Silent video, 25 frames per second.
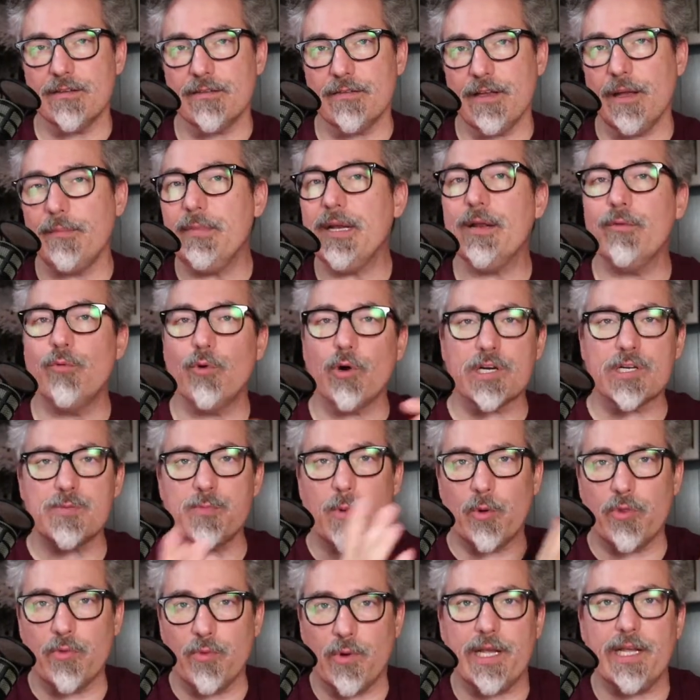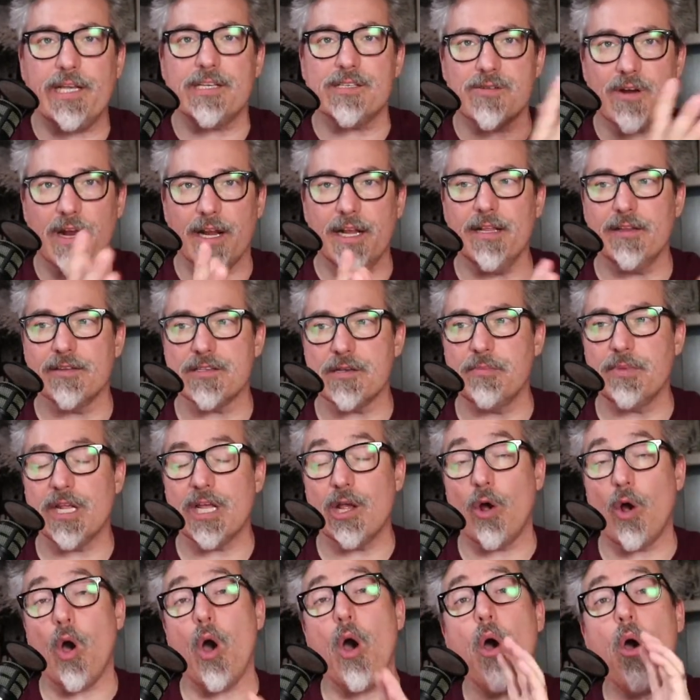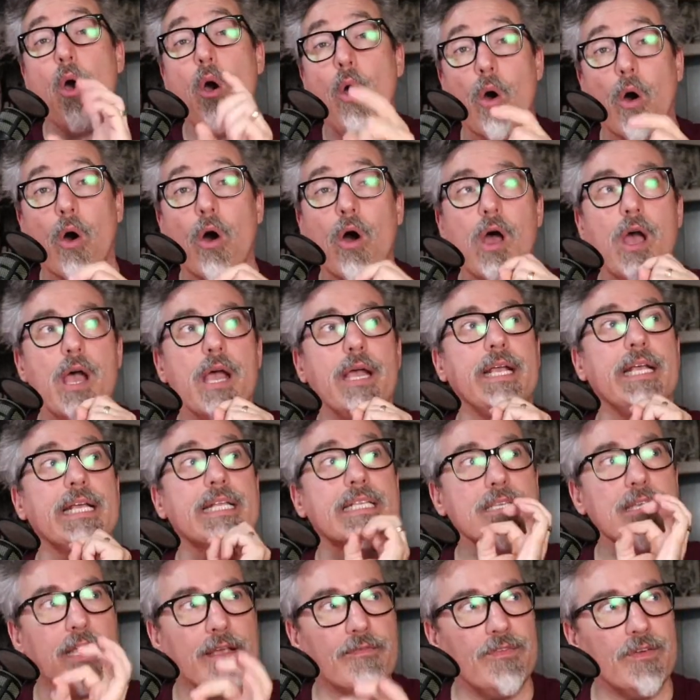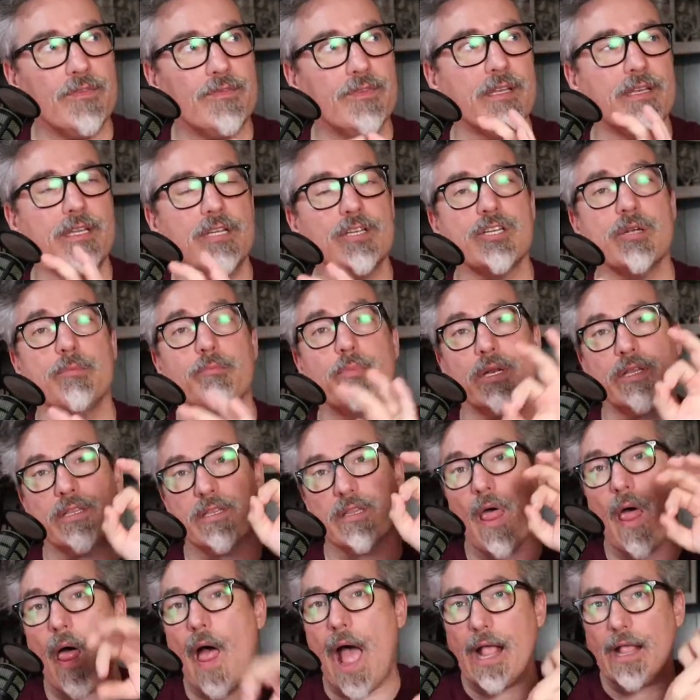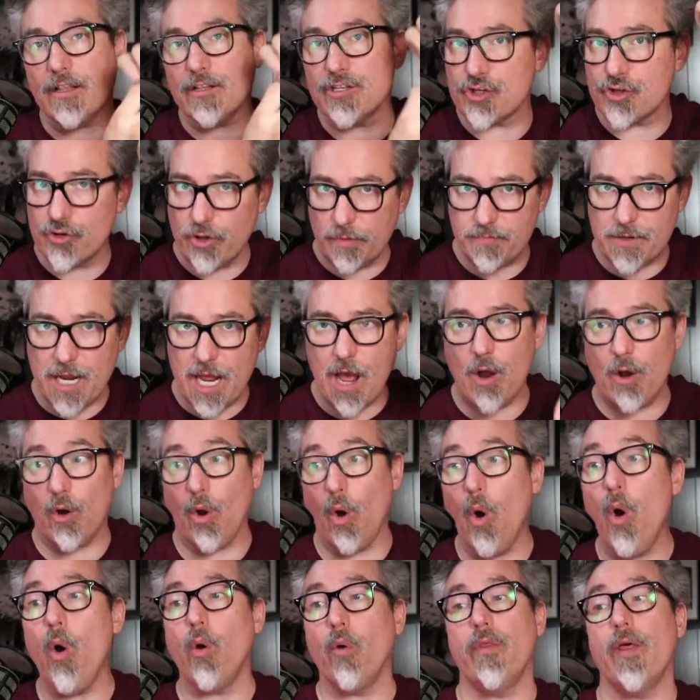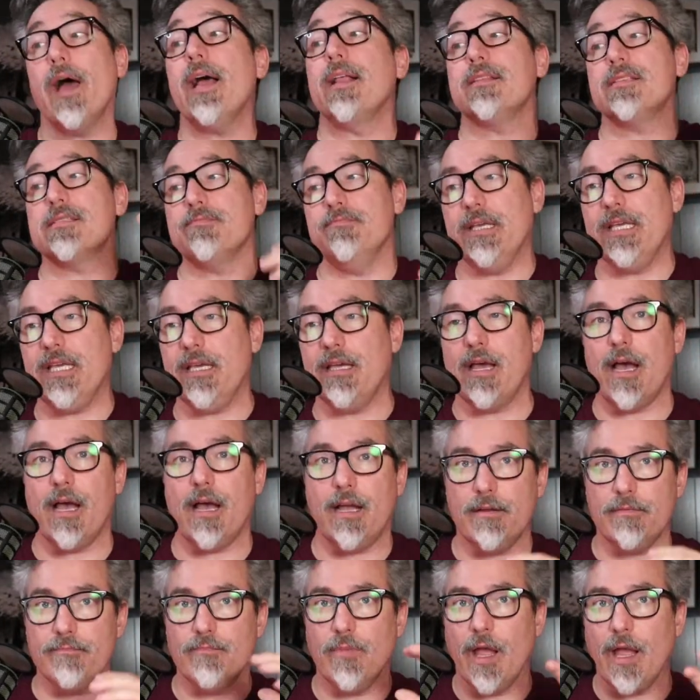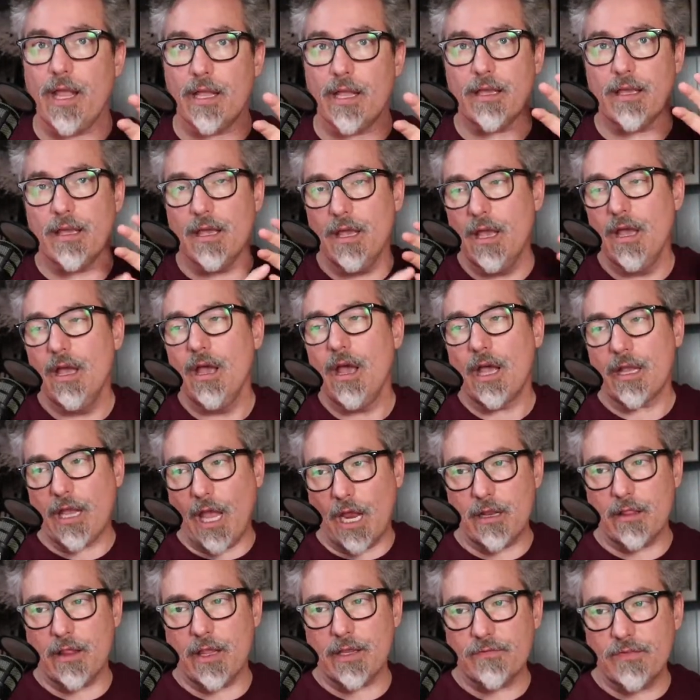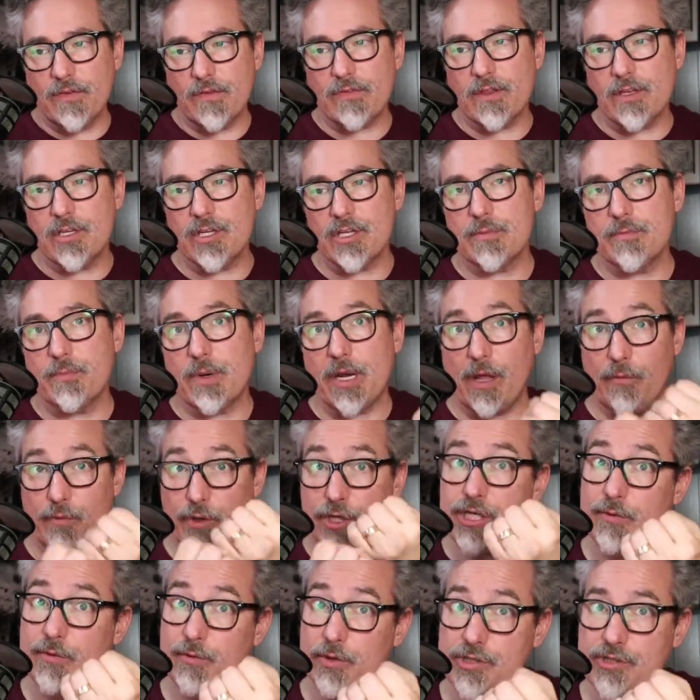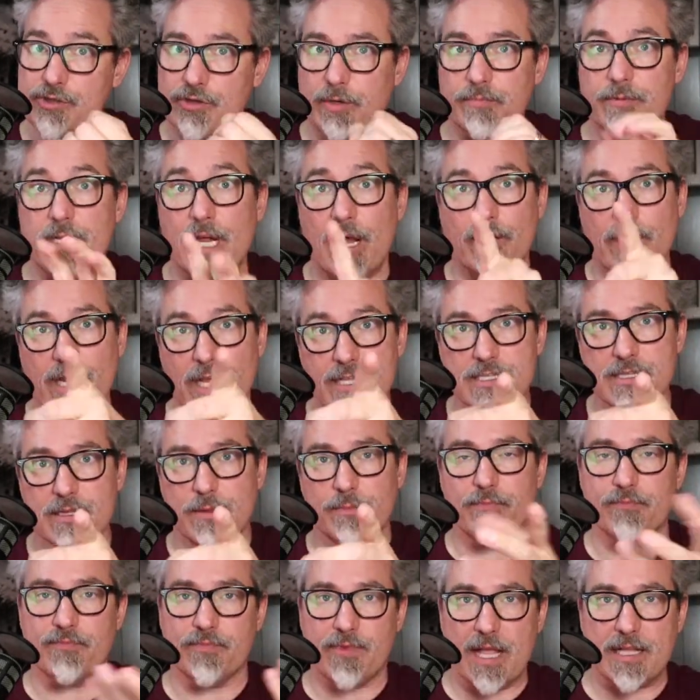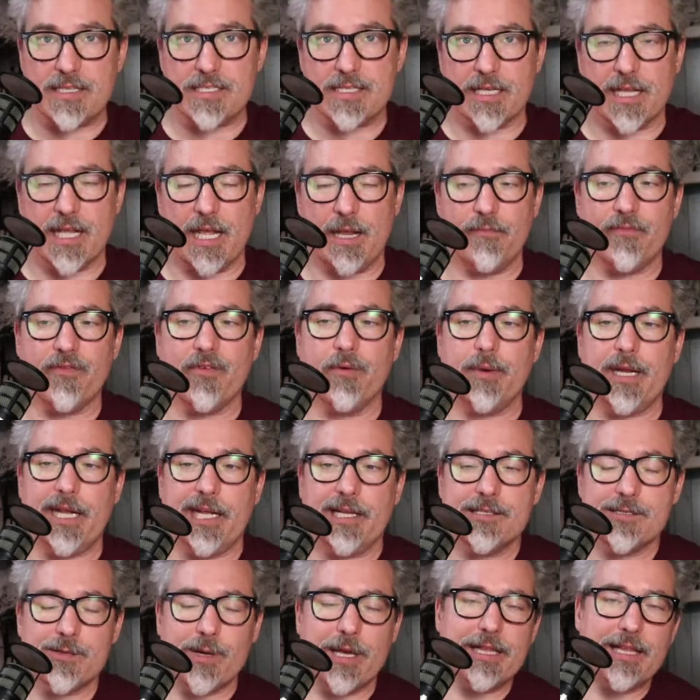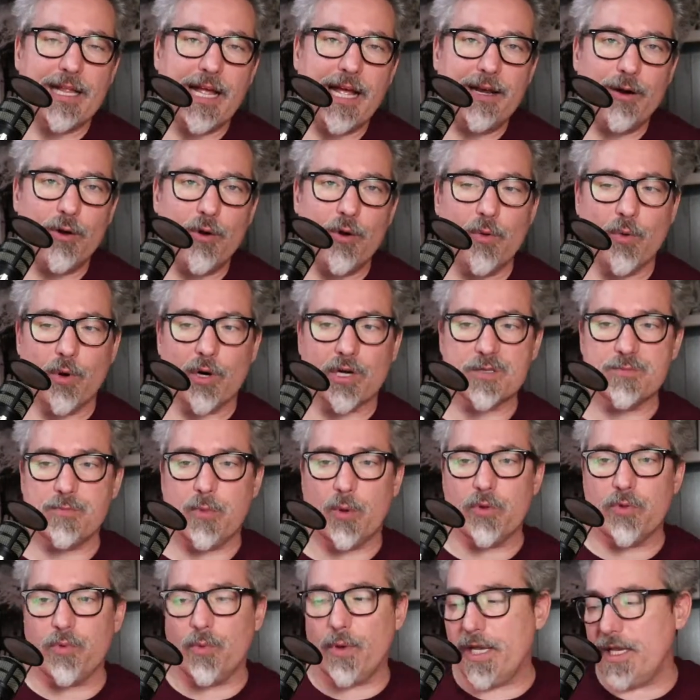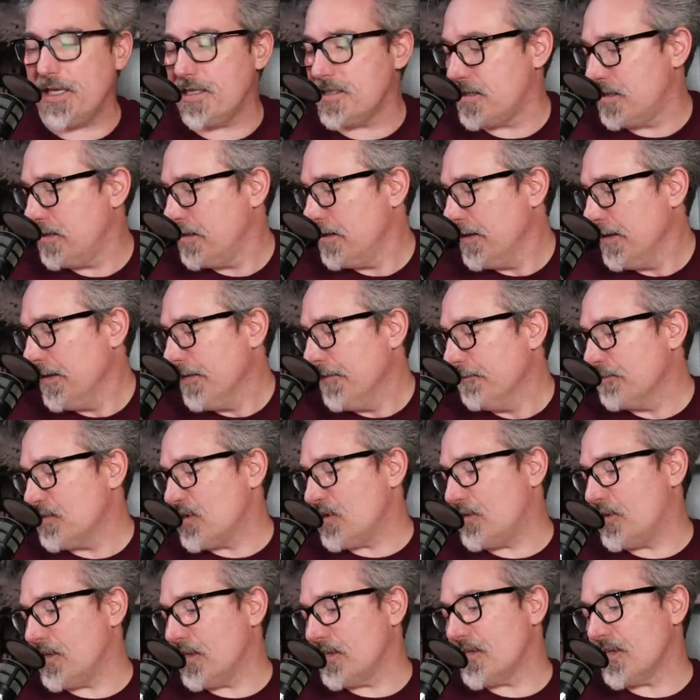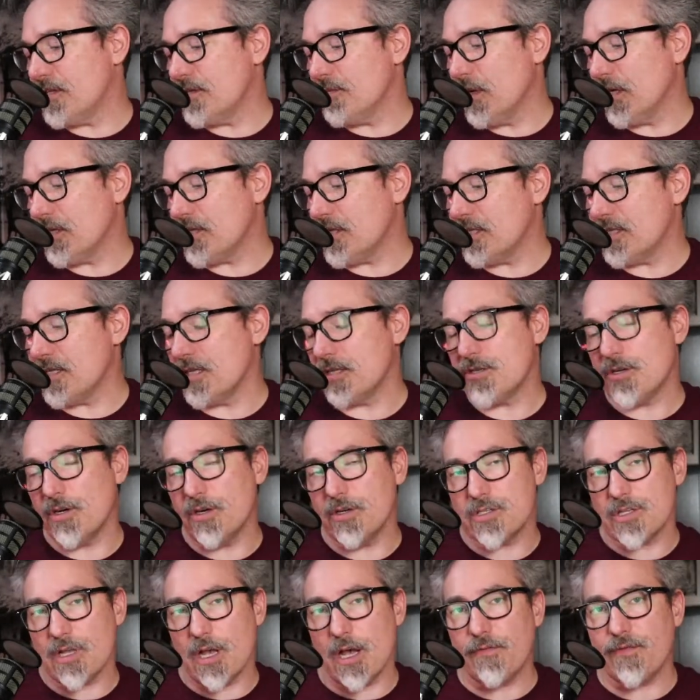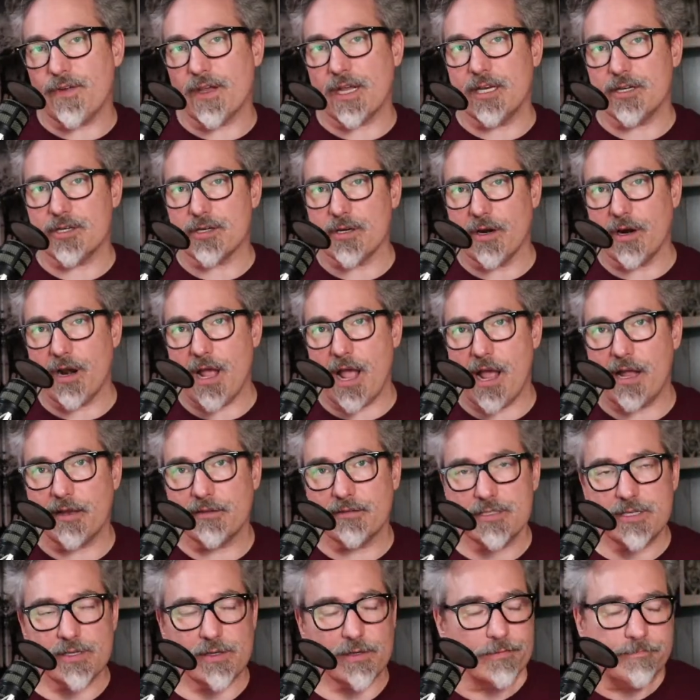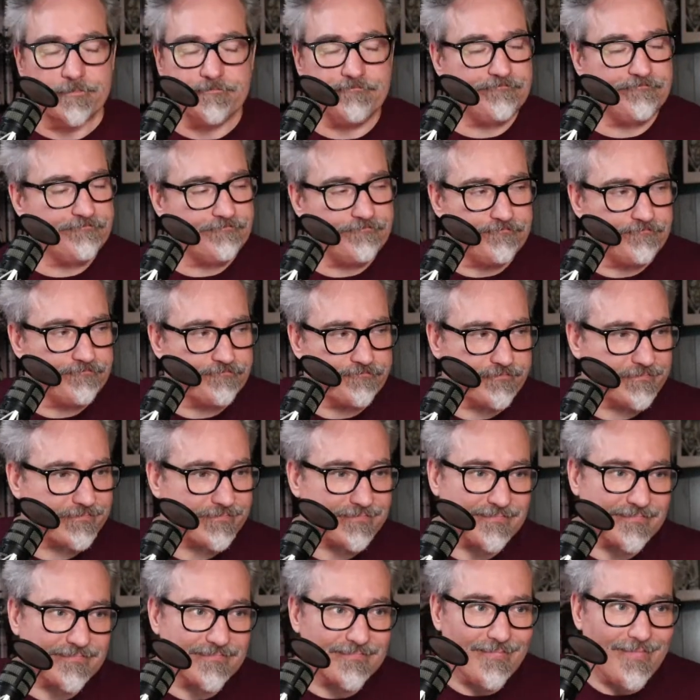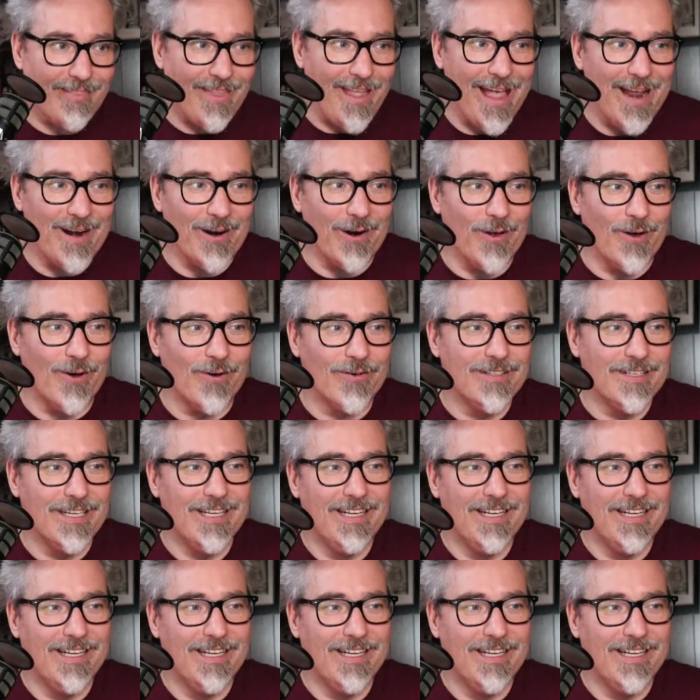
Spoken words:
It works both ways, right? Somebody go, oh, it's like 5th edition, but stripped down. Oh, that's me. I kind of like 5th edition, but I wish it was stripped down. That's the game for me. So I know it works both ways. So just as much as it turns off, it can turn on. So I don't know.